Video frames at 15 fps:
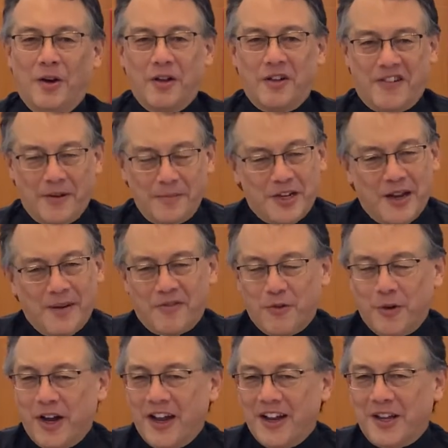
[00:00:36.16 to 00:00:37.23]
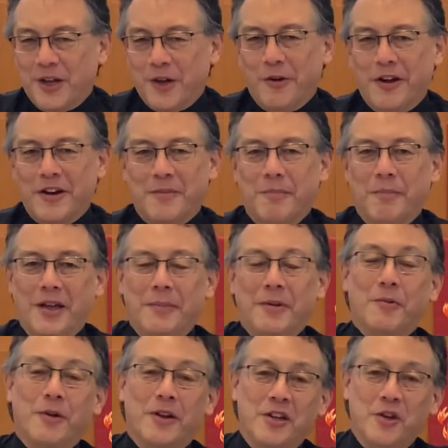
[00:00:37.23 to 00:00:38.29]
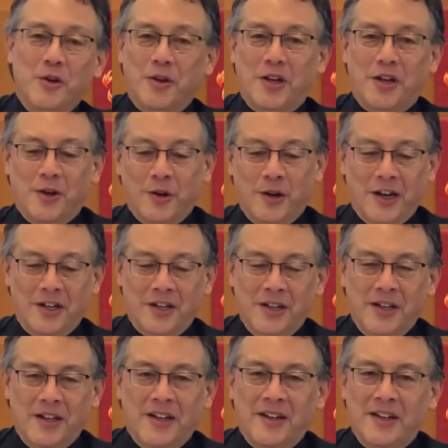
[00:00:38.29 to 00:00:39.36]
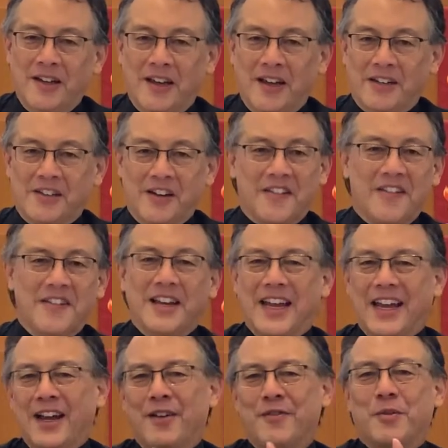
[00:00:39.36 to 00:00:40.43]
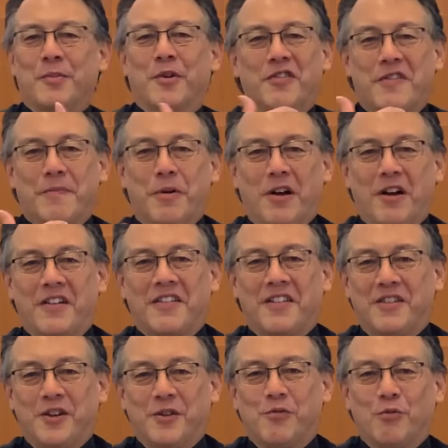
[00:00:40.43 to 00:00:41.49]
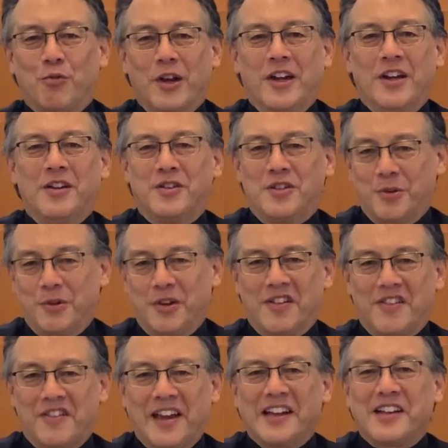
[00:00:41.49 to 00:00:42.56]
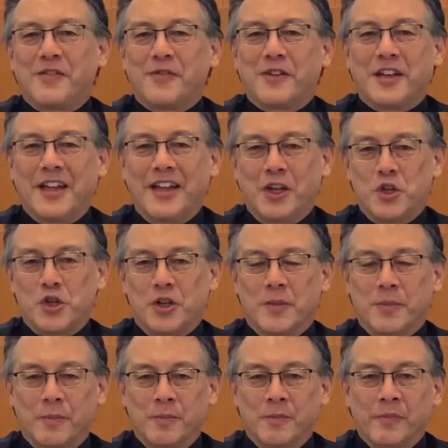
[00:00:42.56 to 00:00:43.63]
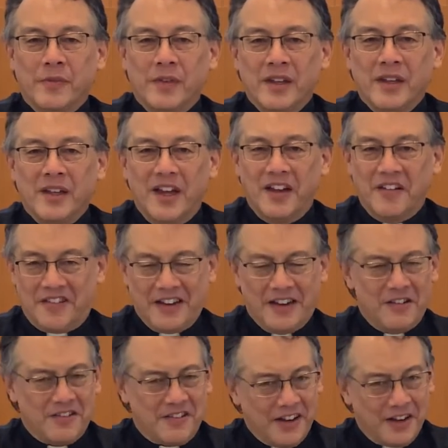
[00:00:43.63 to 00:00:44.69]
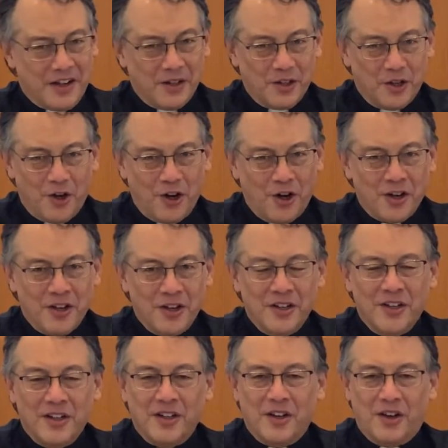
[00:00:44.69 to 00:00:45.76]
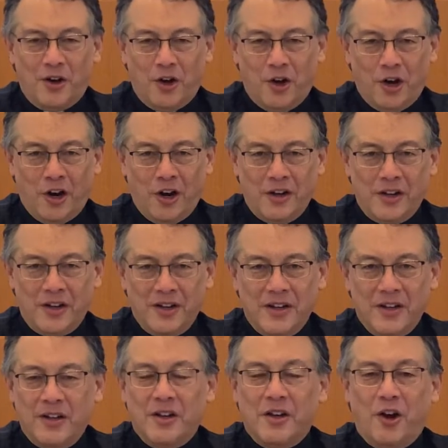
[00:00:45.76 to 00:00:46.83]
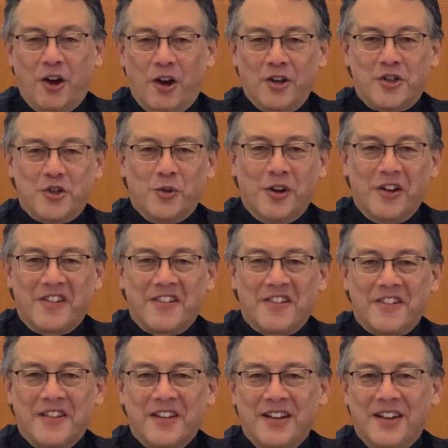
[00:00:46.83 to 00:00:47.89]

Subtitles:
sometimes when I hear it, maybe when you hear it, it doesn't have the most positive ring to it, sanctification. It sounds like a long, hard, arduous